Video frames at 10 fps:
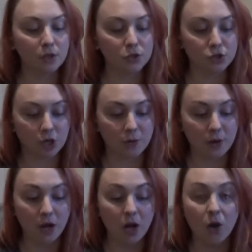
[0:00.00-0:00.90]
So
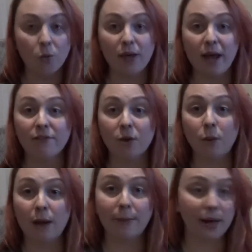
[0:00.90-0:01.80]
we have a
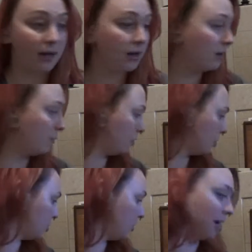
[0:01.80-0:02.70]
wet bag, which I
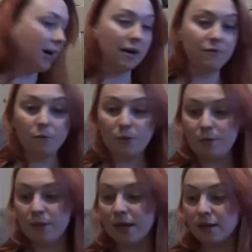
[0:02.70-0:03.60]
do not have with
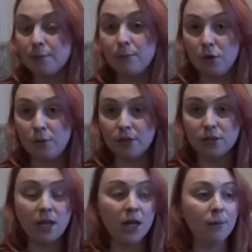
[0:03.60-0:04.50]
me at the moment,
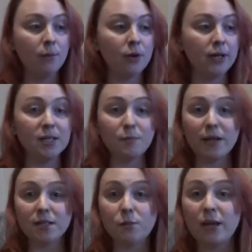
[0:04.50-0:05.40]
but it is
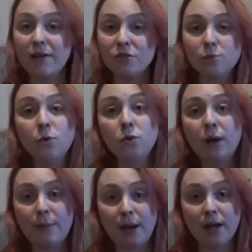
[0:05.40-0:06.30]
basically, we have a small
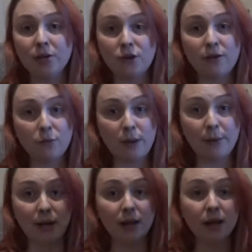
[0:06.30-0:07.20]
wet bag, a travel wet
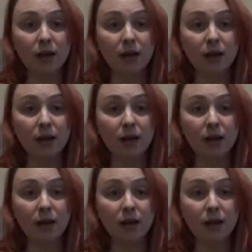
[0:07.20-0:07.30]
bag,